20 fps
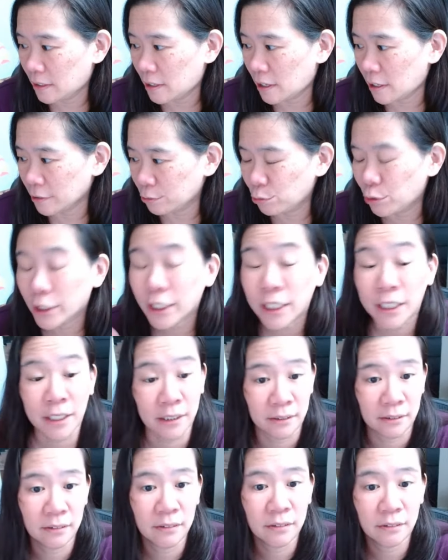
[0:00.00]
are
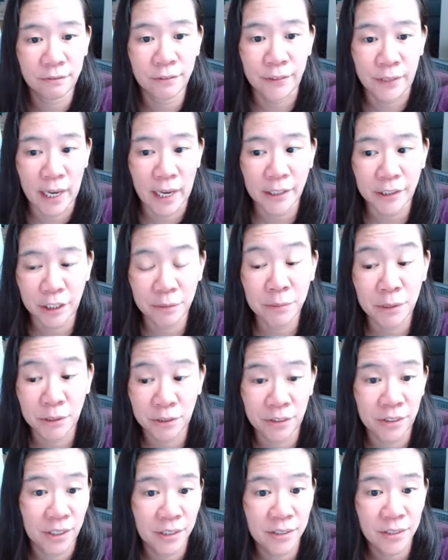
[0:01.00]
looking for that
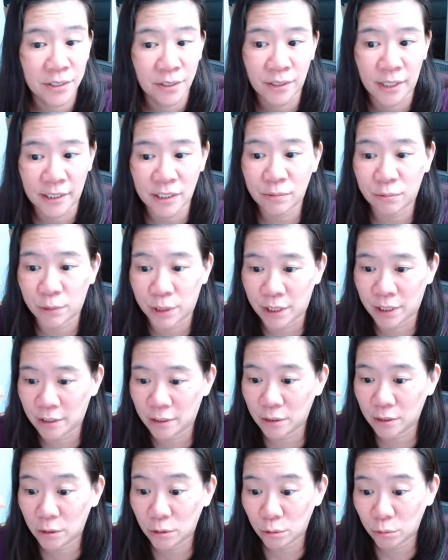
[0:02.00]
community. So that's
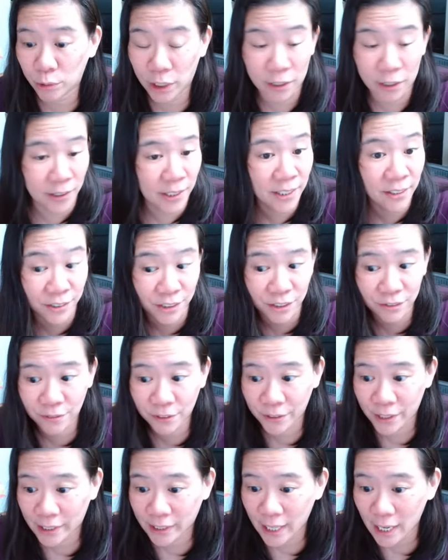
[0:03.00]
where we are here to
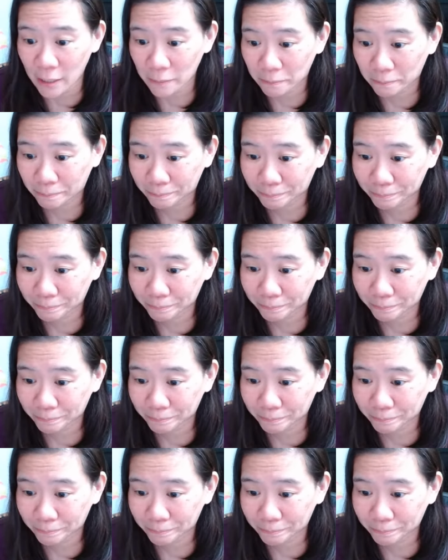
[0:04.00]
fill that gap.